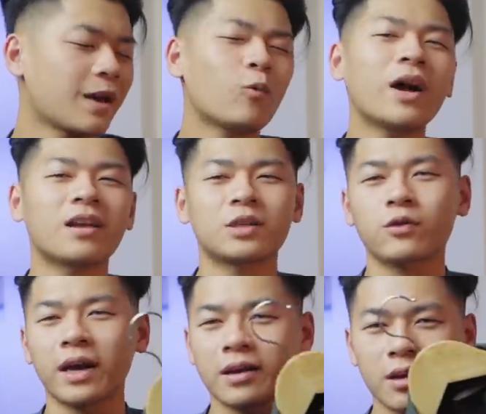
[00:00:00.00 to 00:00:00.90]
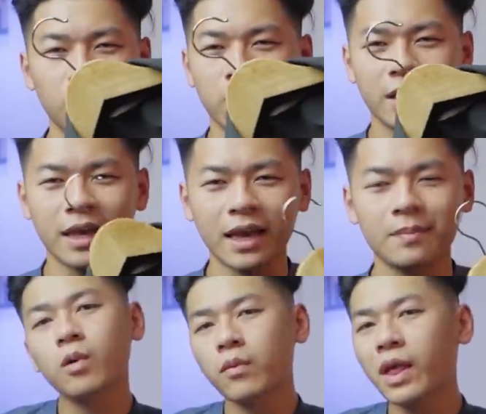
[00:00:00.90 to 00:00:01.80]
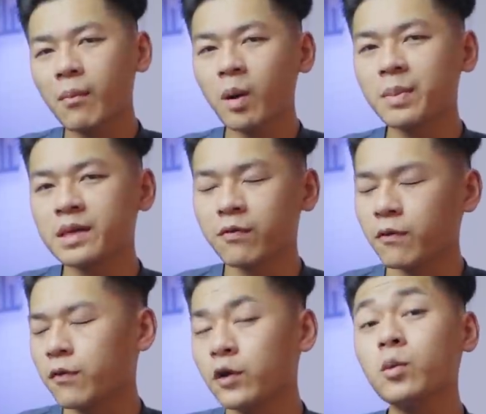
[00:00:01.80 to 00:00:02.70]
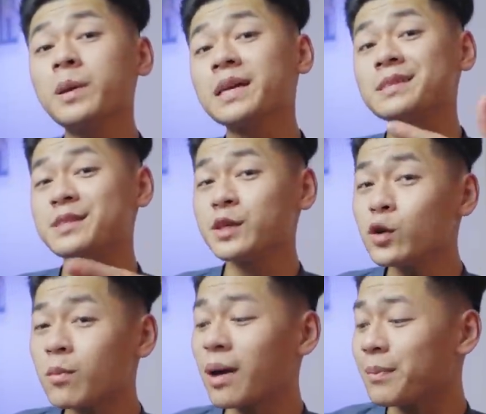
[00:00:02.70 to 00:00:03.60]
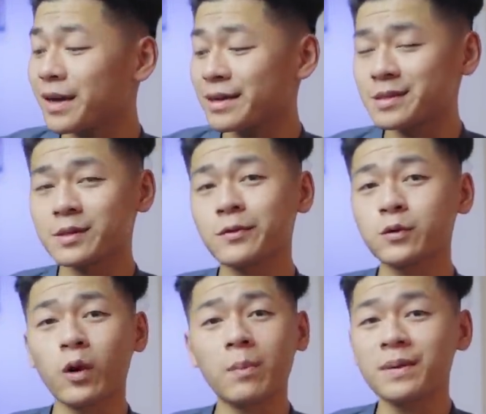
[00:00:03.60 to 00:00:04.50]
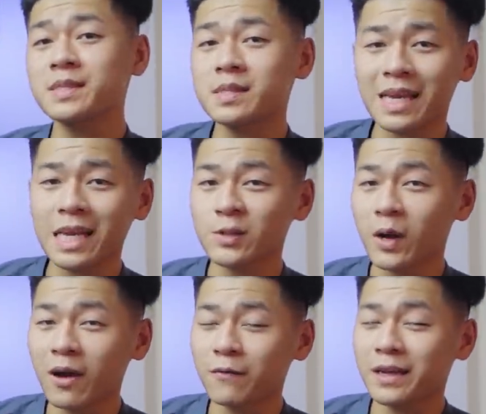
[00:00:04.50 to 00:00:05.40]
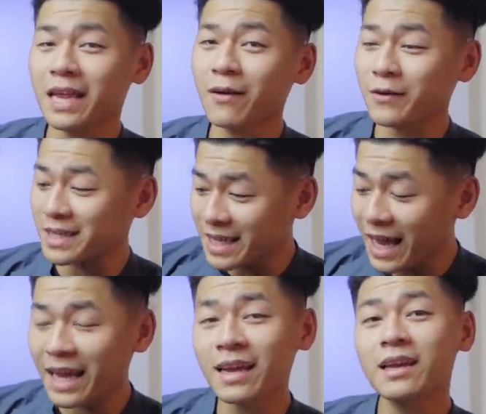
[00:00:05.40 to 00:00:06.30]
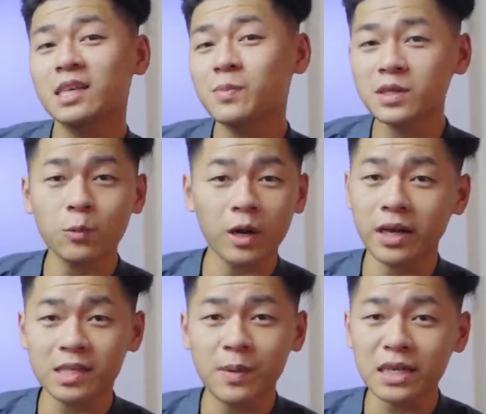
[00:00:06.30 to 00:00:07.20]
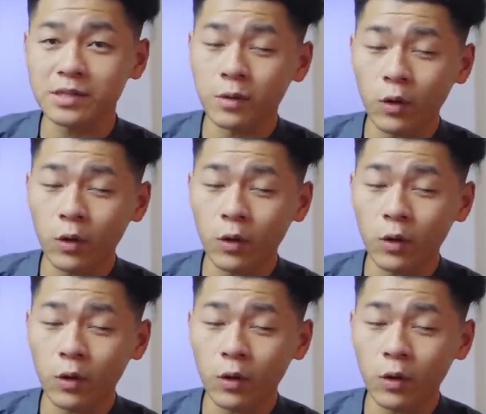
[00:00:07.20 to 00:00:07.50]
like, why not try another one again? Well, that might be different for you because you might be in a suit or a business casual outfit every day, especially when it gets back to